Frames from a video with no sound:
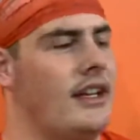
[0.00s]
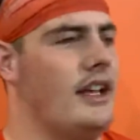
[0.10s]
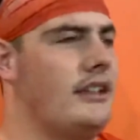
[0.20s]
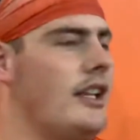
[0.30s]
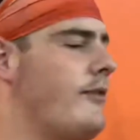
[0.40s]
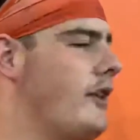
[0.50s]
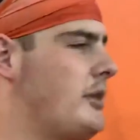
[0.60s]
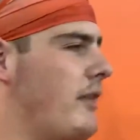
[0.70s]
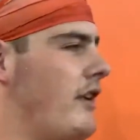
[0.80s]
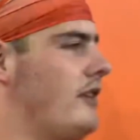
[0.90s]
it's a different
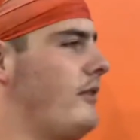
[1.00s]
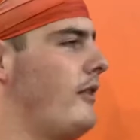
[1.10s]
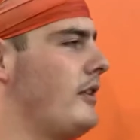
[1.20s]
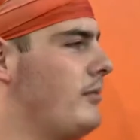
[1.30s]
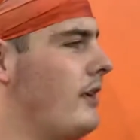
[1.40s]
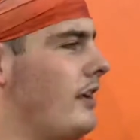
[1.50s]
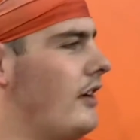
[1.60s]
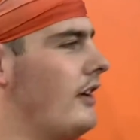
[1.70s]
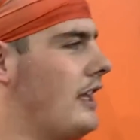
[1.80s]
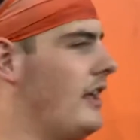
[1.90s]
experience for us, but
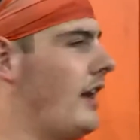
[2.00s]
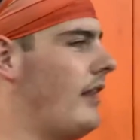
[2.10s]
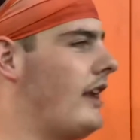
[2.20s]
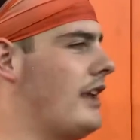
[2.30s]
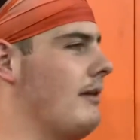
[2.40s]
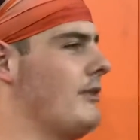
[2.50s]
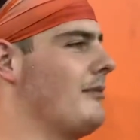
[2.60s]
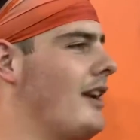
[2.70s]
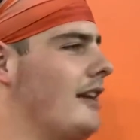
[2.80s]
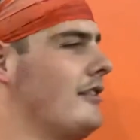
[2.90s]
I like to keep
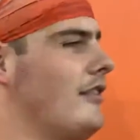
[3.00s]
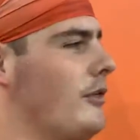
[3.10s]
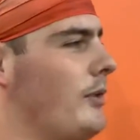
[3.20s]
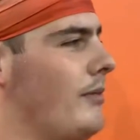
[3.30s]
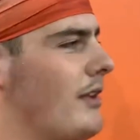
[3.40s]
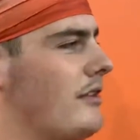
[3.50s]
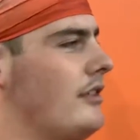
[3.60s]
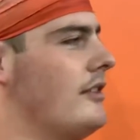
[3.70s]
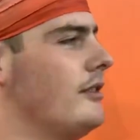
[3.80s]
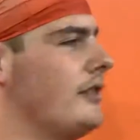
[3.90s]
them guys under the wing, make sure
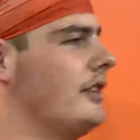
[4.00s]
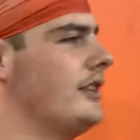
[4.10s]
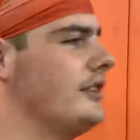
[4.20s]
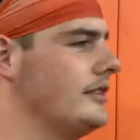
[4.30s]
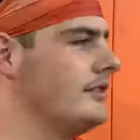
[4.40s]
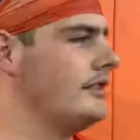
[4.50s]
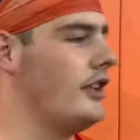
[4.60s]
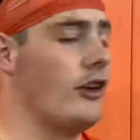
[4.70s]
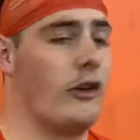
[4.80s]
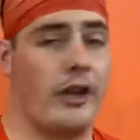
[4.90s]
they're doing good,
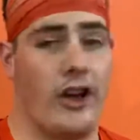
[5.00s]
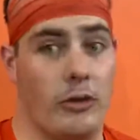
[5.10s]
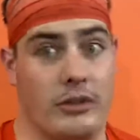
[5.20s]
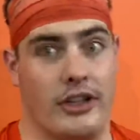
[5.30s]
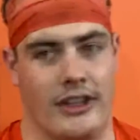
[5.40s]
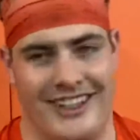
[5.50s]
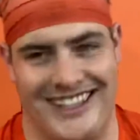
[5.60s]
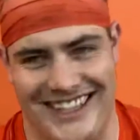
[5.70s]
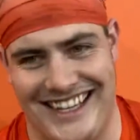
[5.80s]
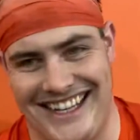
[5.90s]
and don't get homesick.
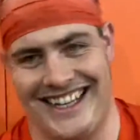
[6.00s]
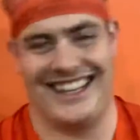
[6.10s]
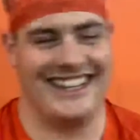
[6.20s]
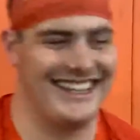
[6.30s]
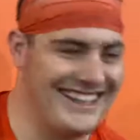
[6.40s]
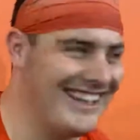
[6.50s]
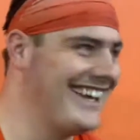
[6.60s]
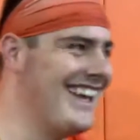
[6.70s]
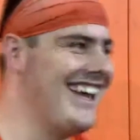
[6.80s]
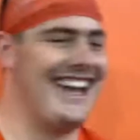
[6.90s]
You were a little bit
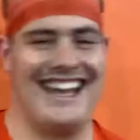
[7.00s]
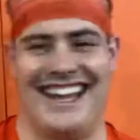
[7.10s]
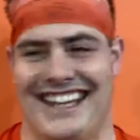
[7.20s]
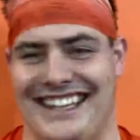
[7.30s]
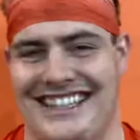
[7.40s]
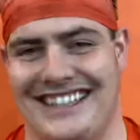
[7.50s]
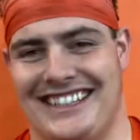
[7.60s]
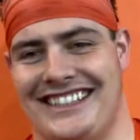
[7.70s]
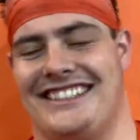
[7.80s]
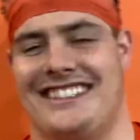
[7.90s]
under-recruited as a
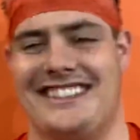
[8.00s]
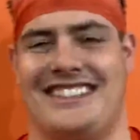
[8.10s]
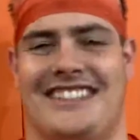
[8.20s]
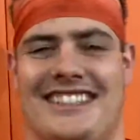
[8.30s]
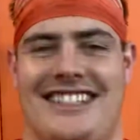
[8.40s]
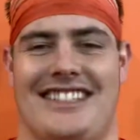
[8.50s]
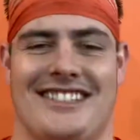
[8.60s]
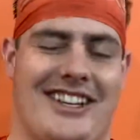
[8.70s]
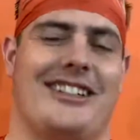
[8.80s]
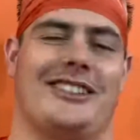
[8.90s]
senior in high school,
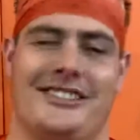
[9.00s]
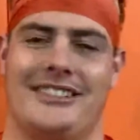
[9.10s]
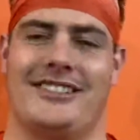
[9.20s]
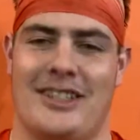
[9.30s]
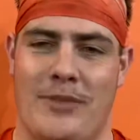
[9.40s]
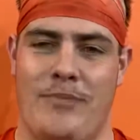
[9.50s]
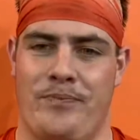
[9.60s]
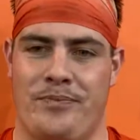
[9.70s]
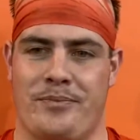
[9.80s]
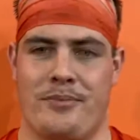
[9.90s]
and Clemson was a
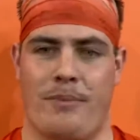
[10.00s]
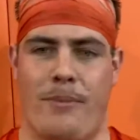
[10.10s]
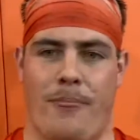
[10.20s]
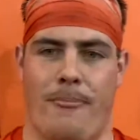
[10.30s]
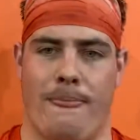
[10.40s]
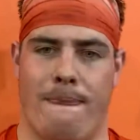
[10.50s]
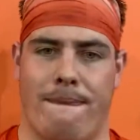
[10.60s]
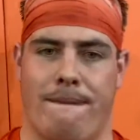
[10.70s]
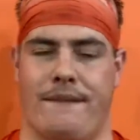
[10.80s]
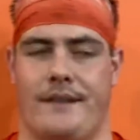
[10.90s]
walk-on offer for you, if I'm
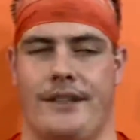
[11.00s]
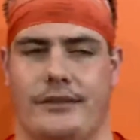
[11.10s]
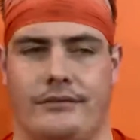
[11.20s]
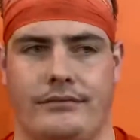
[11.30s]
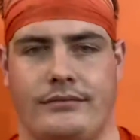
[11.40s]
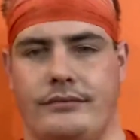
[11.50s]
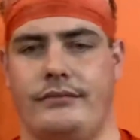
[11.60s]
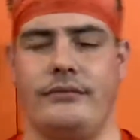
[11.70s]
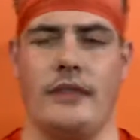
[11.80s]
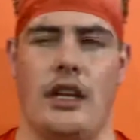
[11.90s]
not correct, right? You
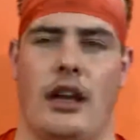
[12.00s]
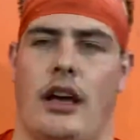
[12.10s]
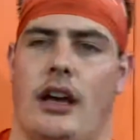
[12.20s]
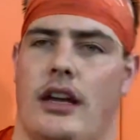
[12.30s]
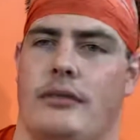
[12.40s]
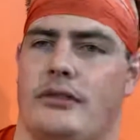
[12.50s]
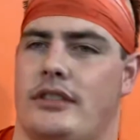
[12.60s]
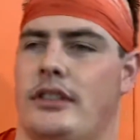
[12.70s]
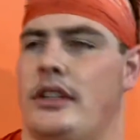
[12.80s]
started first game on.